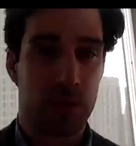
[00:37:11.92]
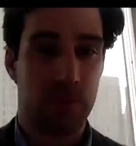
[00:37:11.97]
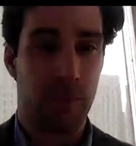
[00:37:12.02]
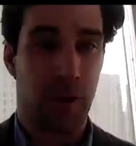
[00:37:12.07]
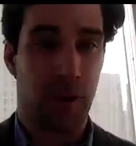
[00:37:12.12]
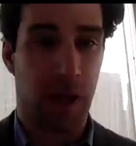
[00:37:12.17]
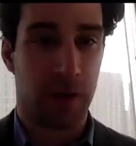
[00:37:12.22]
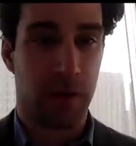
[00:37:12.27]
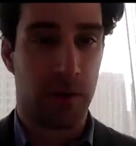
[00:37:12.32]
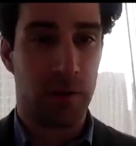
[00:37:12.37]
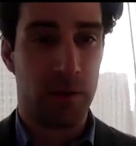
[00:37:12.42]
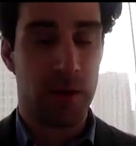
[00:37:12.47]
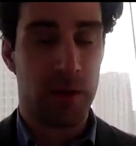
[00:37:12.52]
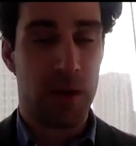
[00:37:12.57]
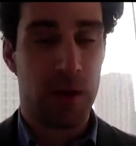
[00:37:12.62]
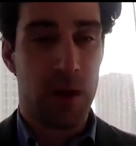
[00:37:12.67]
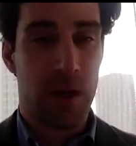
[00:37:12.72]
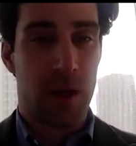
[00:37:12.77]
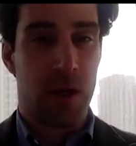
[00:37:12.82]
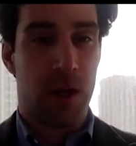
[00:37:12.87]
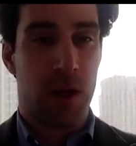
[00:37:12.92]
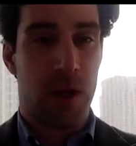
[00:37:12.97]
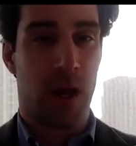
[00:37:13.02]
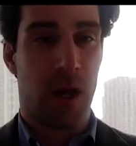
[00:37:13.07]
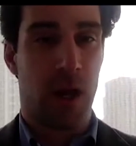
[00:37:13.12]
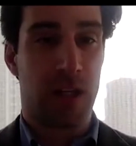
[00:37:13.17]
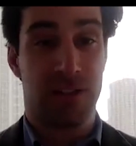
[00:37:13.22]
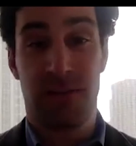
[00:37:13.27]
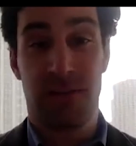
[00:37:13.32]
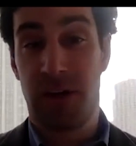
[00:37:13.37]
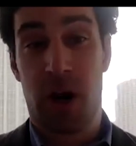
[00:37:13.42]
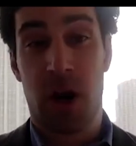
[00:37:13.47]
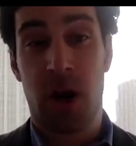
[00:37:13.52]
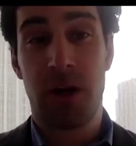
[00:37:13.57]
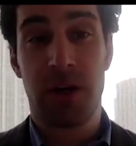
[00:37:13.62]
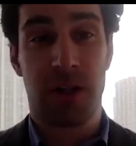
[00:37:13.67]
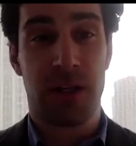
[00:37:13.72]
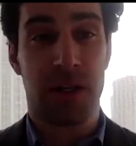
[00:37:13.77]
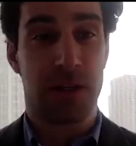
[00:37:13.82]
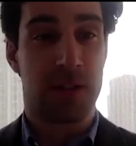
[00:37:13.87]
model, it's very hard
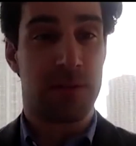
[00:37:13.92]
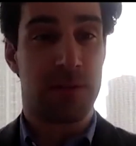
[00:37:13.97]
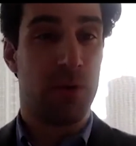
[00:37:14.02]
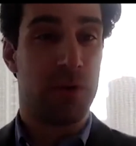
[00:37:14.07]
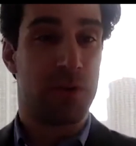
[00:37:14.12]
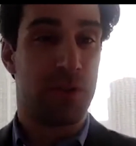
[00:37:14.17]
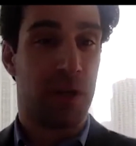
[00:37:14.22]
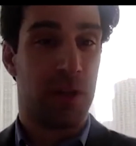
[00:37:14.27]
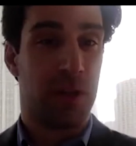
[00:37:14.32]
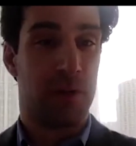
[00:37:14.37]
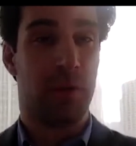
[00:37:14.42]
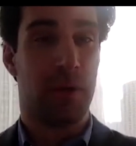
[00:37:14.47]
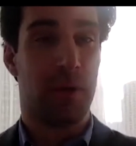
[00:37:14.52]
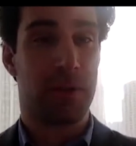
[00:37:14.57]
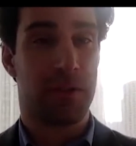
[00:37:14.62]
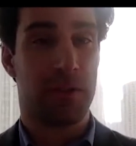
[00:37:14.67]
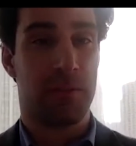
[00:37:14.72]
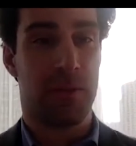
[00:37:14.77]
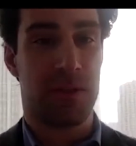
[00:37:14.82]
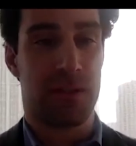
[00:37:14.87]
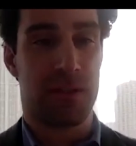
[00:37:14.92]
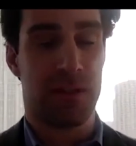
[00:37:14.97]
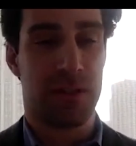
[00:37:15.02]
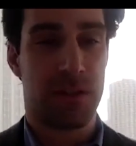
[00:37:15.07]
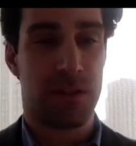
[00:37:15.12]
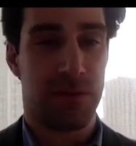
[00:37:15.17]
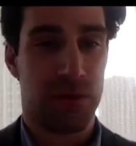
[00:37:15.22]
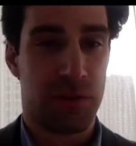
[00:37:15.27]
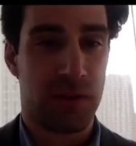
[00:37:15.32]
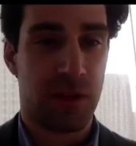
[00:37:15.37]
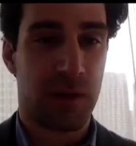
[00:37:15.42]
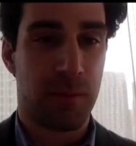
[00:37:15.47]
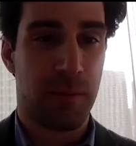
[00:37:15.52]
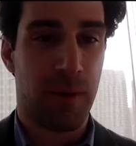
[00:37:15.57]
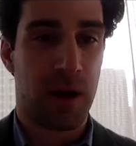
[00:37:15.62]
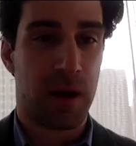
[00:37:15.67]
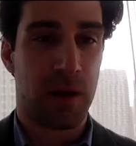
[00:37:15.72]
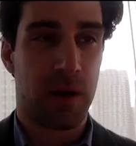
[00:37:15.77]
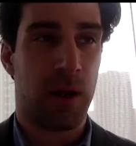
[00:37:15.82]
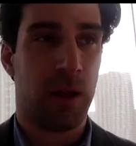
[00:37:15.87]
to get exposure to other parts of the business. If you think
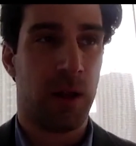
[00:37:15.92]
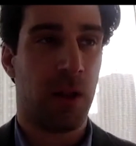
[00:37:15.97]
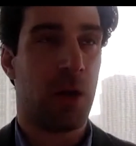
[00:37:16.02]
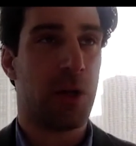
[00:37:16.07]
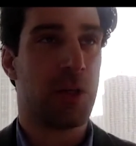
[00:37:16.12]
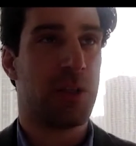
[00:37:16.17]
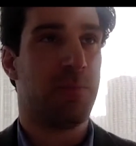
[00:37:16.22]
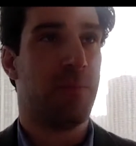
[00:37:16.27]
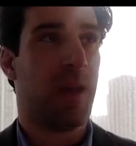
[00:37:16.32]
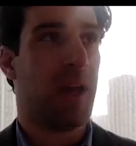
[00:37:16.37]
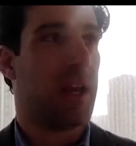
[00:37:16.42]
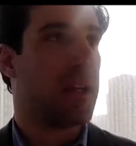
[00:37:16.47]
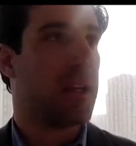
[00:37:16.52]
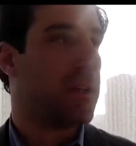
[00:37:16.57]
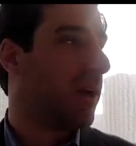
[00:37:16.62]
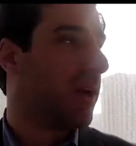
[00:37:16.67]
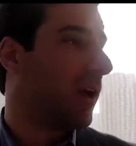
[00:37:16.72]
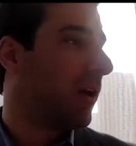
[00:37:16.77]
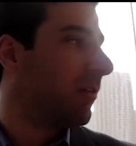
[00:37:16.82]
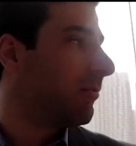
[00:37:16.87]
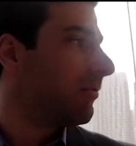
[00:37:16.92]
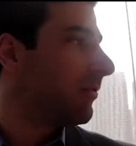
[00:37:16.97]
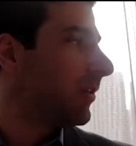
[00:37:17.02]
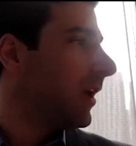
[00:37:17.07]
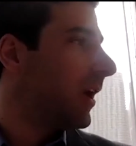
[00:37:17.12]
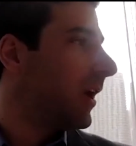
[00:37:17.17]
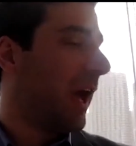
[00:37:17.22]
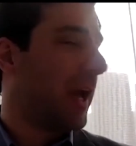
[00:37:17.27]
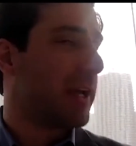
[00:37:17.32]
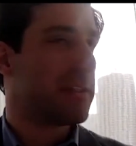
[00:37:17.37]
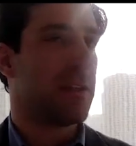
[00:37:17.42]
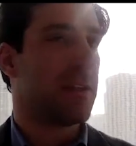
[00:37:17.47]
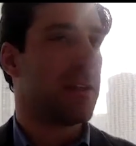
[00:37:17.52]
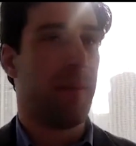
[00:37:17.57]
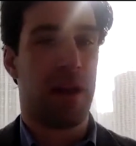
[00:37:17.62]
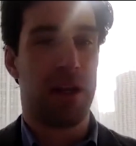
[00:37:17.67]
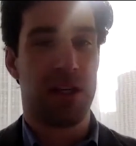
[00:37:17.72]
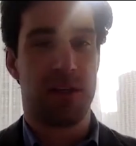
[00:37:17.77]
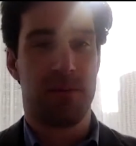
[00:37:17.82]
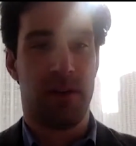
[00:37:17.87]
about a large bank, you have asset
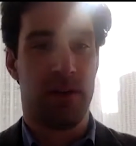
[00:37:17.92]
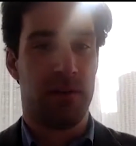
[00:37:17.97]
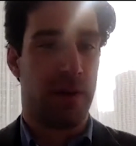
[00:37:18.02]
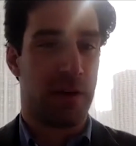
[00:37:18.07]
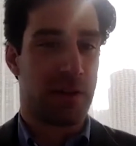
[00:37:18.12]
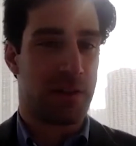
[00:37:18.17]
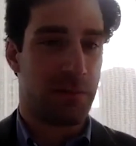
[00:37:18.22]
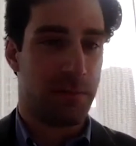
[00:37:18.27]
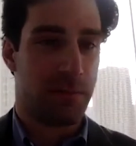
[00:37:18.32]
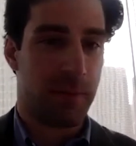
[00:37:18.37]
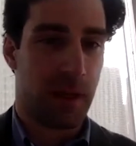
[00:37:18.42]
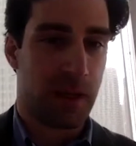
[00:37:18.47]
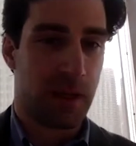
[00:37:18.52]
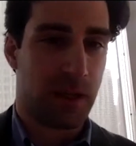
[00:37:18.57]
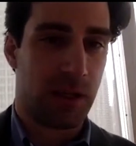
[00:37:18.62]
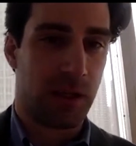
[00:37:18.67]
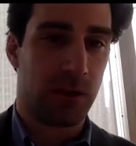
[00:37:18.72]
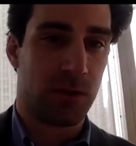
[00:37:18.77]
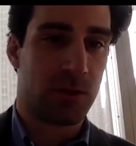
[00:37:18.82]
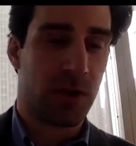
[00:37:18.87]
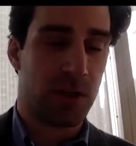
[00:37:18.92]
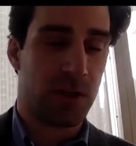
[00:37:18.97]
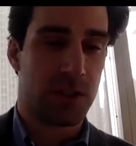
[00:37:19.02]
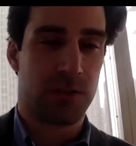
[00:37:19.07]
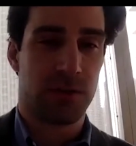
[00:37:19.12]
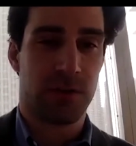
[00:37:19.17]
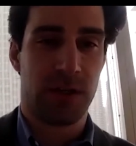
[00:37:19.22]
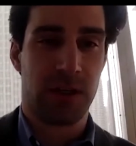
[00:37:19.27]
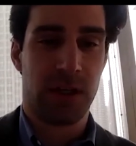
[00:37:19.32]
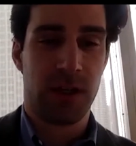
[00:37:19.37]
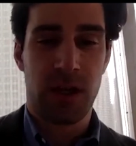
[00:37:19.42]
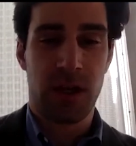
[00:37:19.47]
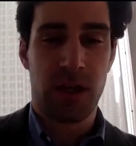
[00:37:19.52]
management, investment banking, treasury,